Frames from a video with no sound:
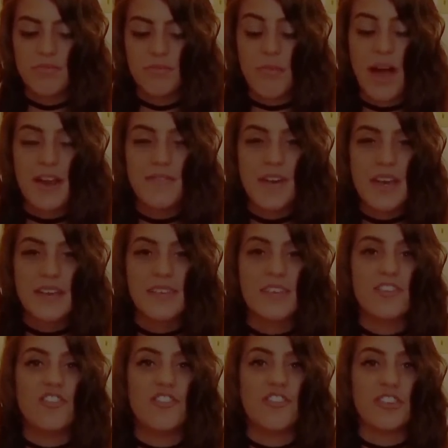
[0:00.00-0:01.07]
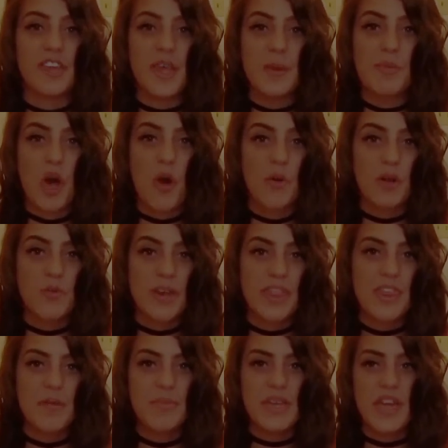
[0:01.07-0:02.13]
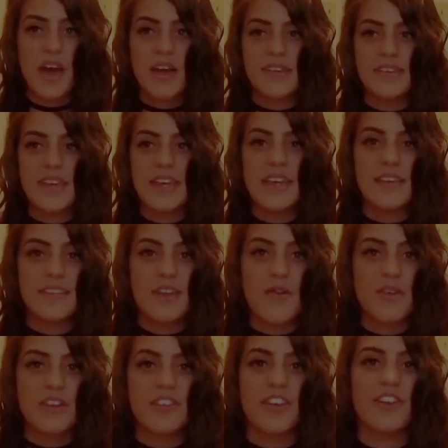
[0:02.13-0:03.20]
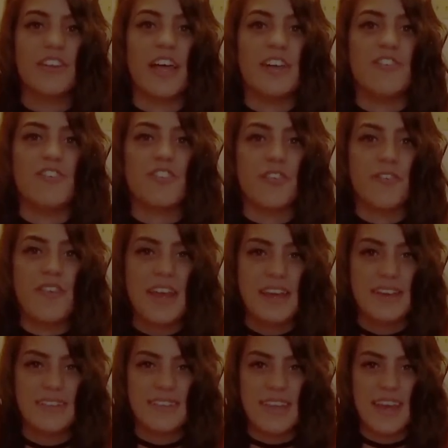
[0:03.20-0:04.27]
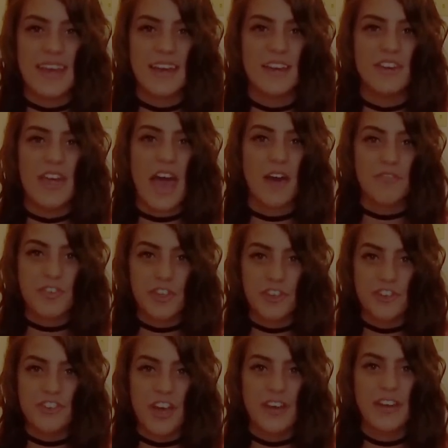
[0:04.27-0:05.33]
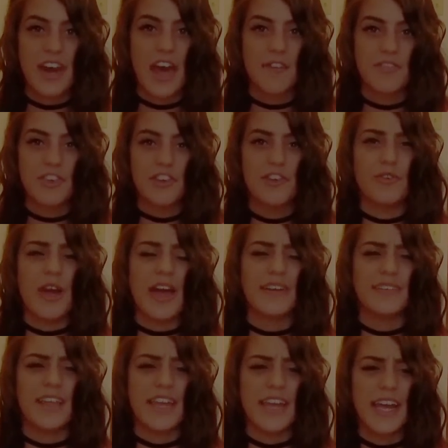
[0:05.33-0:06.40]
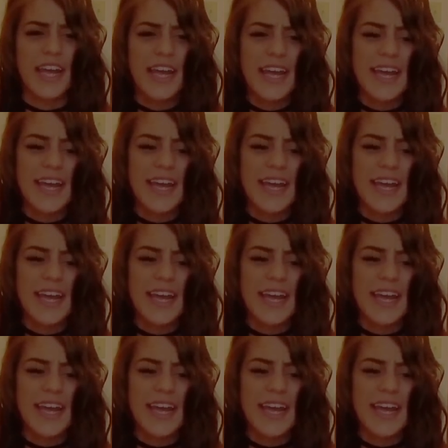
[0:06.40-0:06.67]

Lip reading: My advice is to just keep going with it because it is going to cleanse your face, and after you're done and after you kind of like